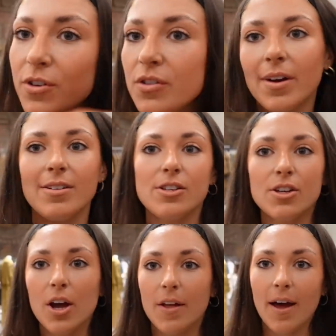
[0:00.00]
just found a
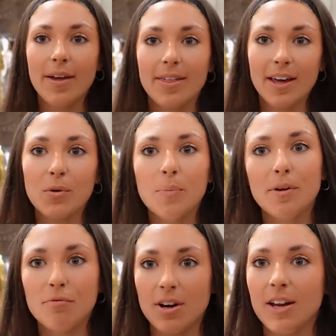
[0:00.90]
skirt that I think
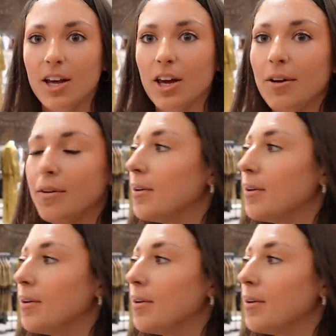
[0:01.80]
would be really cute.